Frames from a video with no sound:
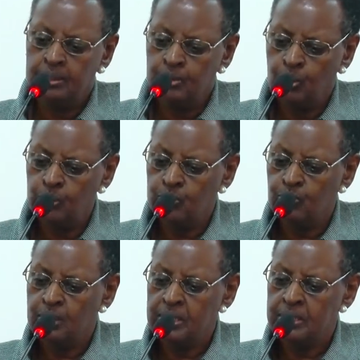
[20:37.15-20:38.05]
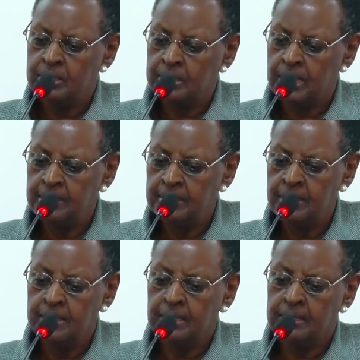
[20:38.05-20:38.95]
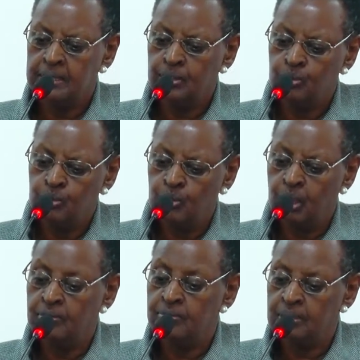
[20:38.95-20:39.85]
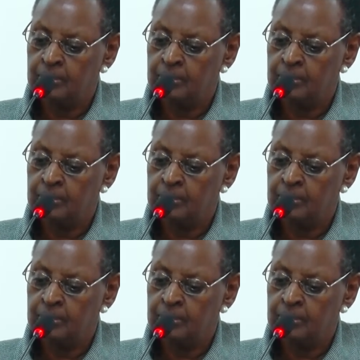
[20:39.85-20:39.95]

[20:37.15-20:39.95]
don't raise charges until you have